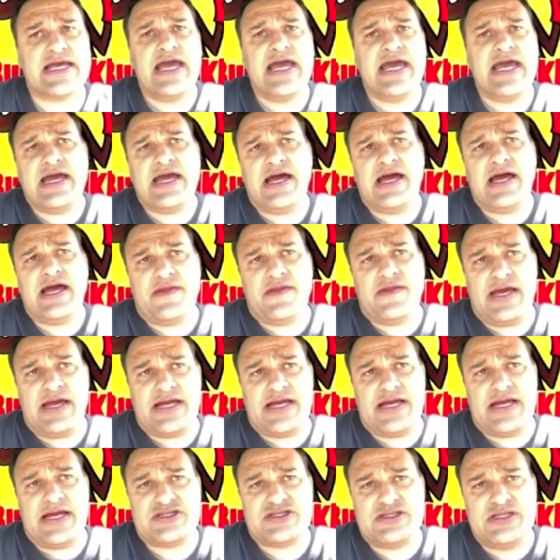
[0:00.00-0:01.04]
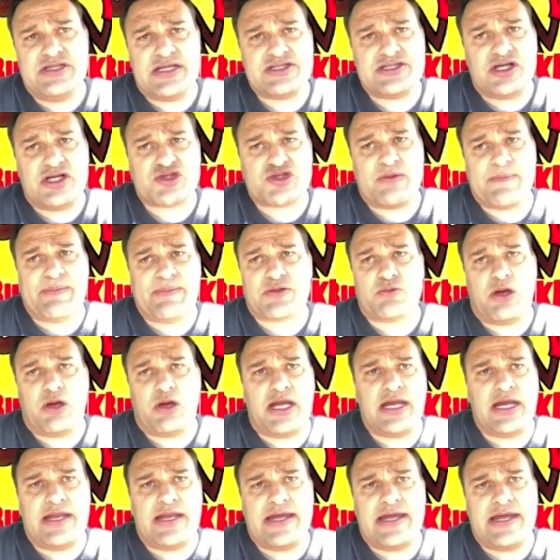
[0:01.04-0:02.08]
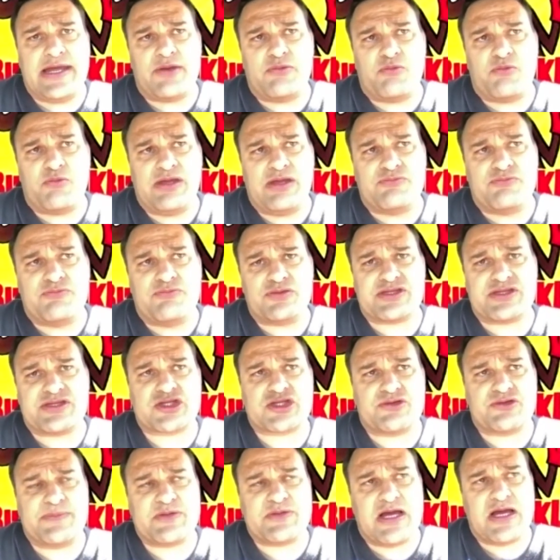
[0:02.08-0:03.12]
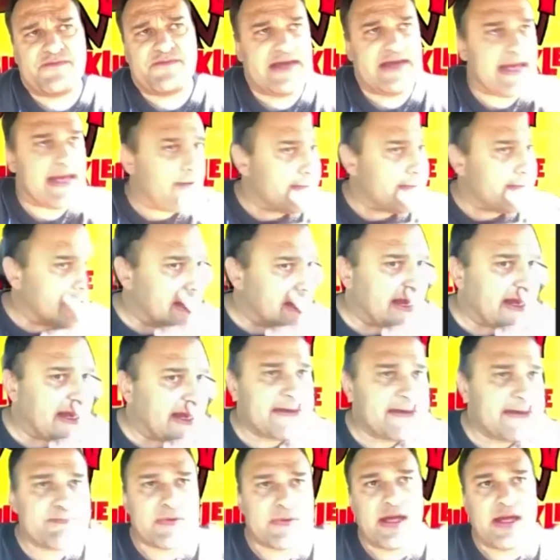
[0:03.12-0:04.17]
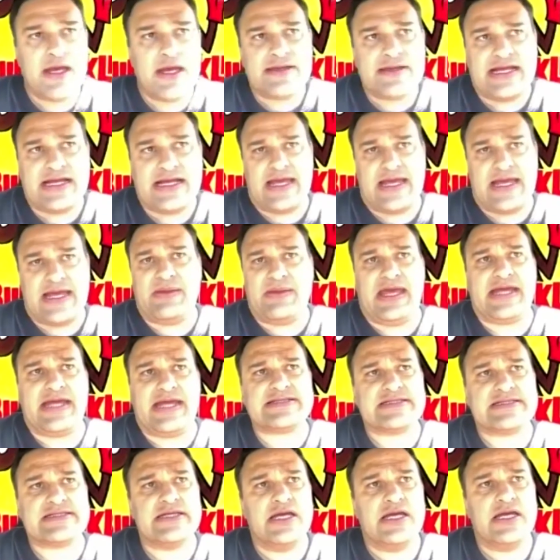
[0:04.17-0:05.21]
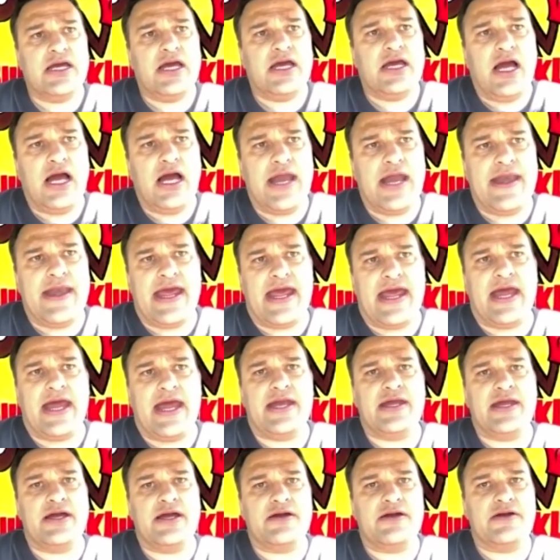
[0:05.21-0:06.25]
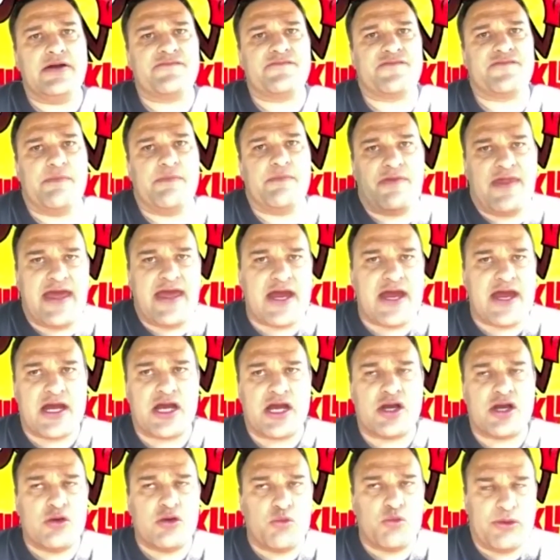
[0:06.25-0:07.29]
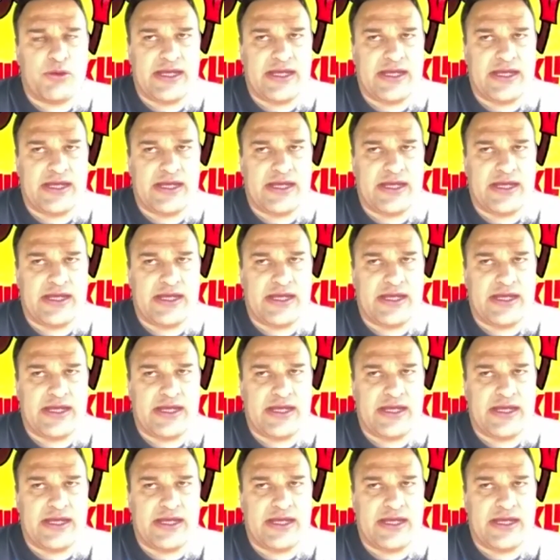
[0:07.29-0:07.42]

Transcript: Adult Swim picked one. Then we wrote the script off the outline that they picked, and then from there